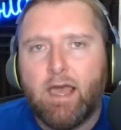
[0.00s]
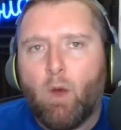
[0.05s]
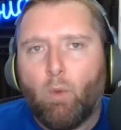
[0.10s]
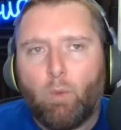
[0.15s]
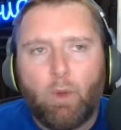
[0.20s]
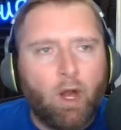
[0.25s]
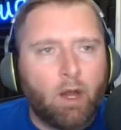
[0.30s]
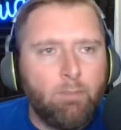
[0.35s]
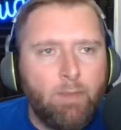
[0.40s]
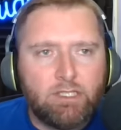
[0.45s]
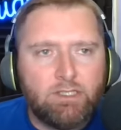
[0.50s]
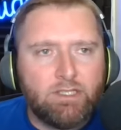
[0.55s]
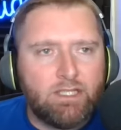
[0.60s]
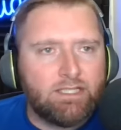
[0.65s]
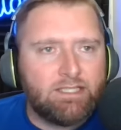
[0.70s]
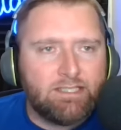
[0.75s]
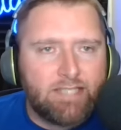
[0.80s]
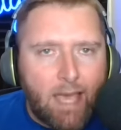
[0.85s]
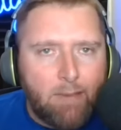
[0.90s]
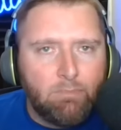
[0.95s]
We already mentioned that
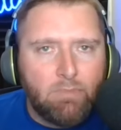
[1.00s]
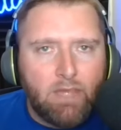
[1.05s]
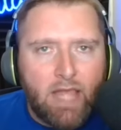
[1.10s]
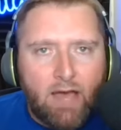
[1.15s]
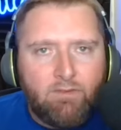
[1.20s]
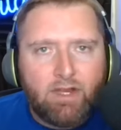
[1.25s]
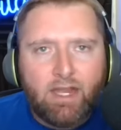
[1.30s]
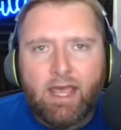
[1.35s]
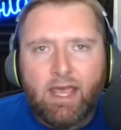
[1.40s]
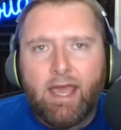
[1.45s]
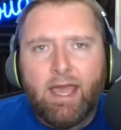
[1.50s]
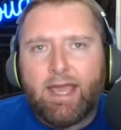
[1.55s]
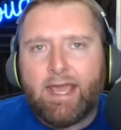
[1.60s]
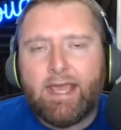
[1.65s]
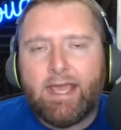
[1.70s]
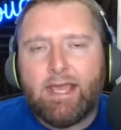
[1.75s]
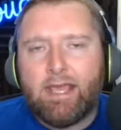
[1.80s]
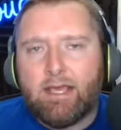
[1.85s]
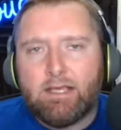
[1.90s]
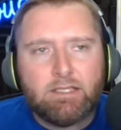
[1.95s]
Sam Leavitt,
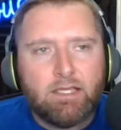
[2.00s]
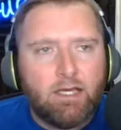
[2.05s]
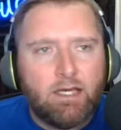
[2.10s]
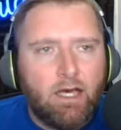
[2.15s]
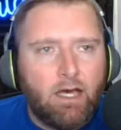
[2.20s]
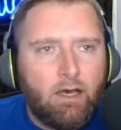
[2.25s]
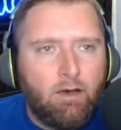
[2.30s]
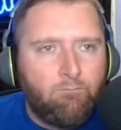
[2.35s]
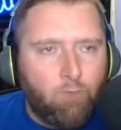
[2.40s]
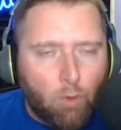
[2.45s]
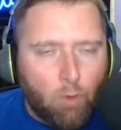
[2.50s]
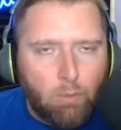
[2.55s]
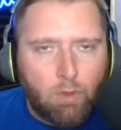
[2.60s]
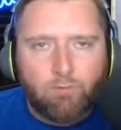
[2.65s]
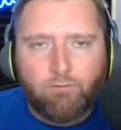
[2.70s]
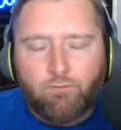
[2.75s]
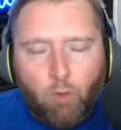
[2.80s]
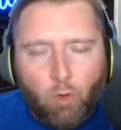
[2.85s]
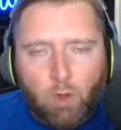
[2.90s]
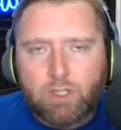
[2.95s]
he is a former
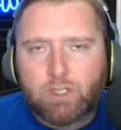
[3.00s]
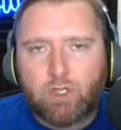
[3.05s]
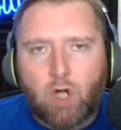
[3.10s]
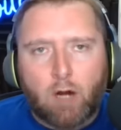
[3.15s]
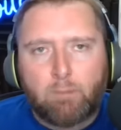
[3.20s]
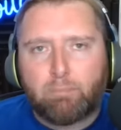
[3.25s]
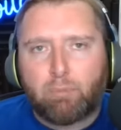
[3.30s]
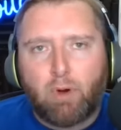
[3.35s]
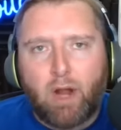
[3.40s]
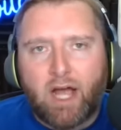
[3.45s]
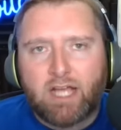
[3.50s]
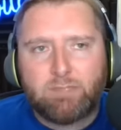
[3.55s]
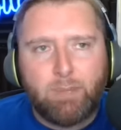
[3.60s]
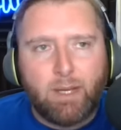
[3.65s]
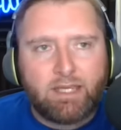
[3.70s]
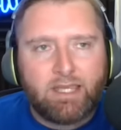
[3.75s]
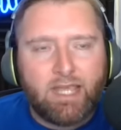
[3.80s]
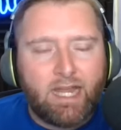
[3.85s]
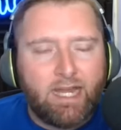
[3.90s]
four-star prospect,